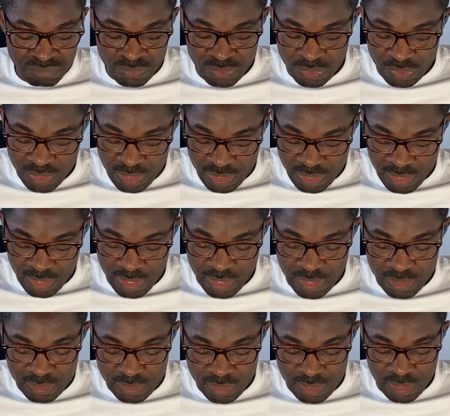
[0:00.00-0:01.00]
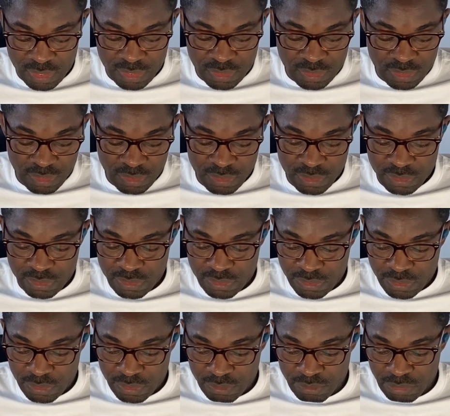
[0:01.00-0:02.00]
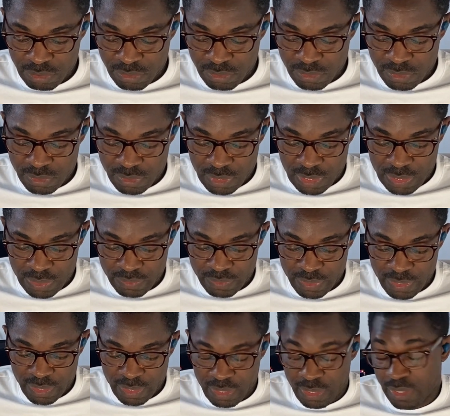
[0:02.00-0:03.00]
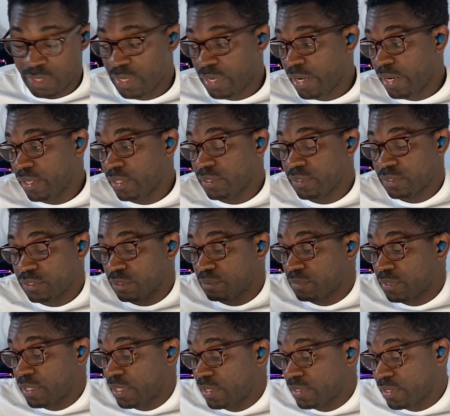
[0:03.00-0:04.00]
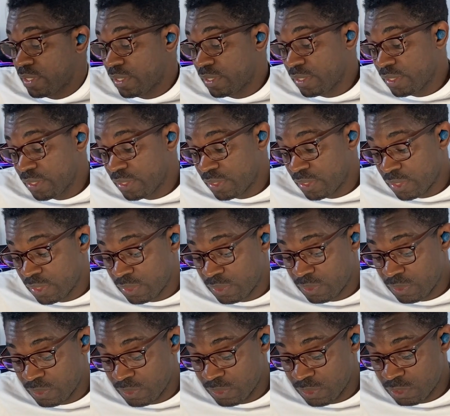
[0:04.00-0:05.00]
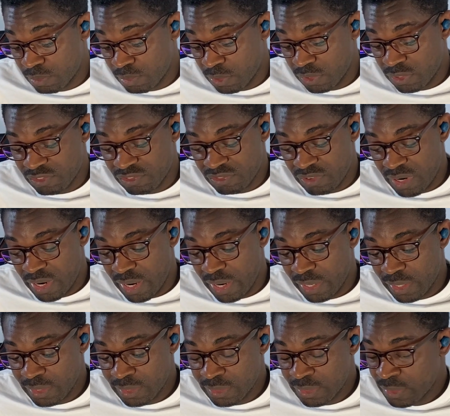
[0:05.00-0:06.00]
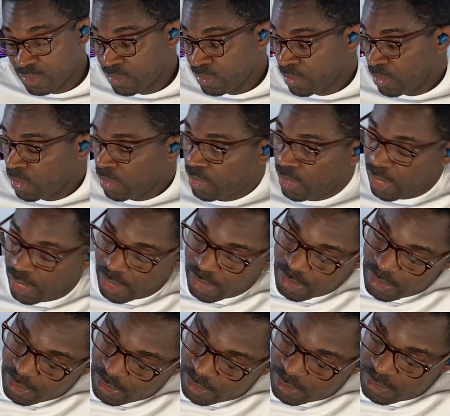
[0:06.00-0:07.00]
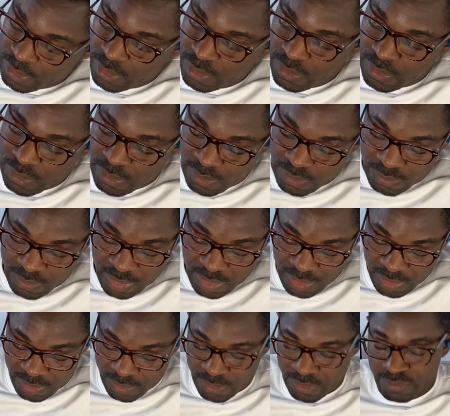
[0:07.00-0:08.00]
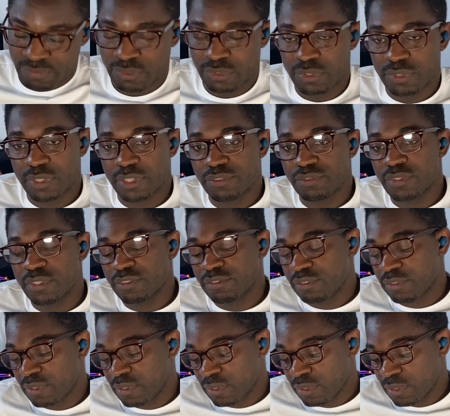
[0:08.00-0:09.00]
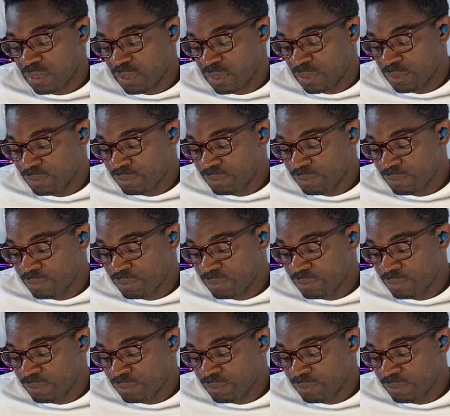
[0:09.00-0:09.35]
You can get the audio books out there. Sometimes I'll listen to Spotify, like The Subtle Art of Not Giving a Fuck.